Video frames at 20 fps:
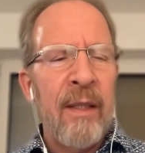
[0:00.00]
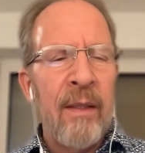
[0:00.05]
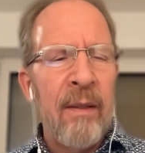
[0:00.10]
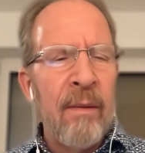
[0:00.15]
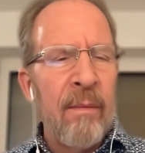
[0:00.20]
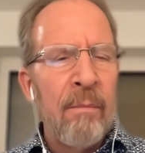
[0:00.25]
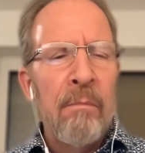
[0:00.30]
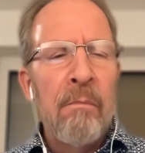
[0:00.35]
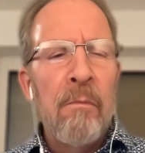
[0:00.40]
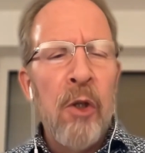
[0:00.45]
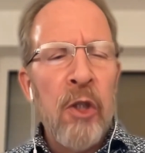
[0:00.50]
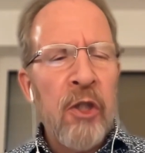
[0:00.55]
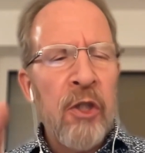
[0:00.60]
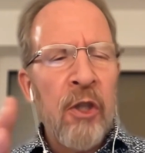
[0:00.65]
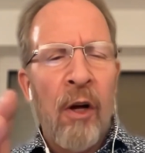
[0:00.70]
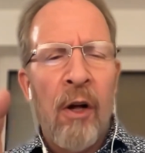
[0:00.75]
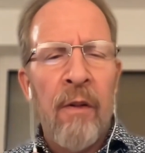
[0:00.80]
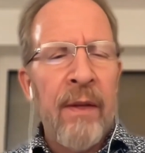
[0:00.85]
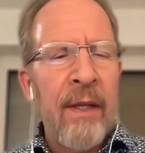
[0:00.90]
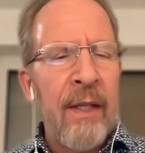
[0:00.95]
mush
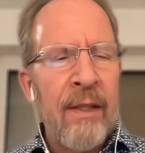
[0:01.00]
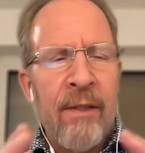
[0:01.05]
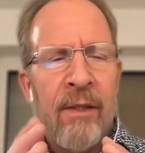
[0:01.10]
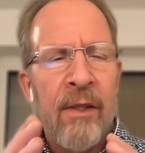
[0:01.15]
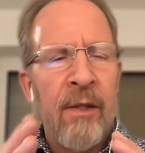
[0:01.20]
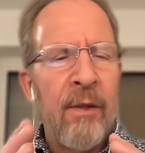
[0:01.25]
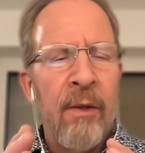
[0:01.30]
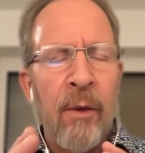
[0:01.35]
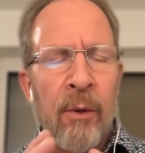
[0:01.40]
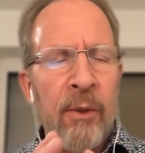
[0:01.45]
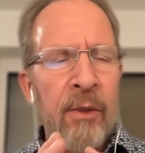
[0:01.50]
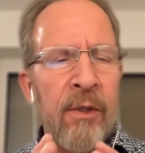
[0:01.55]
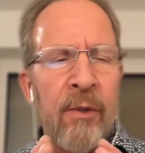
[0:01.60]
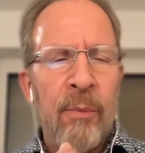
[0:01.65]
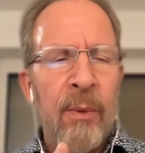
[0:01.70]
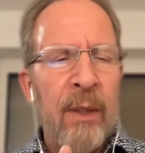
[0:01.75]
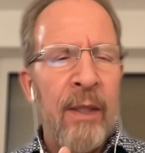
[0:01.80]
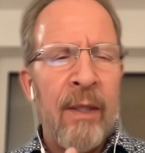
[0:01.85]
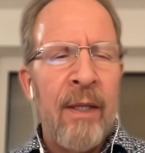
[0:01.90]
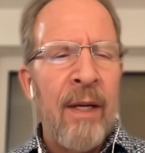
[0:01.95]
all those
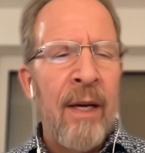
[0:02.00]
three,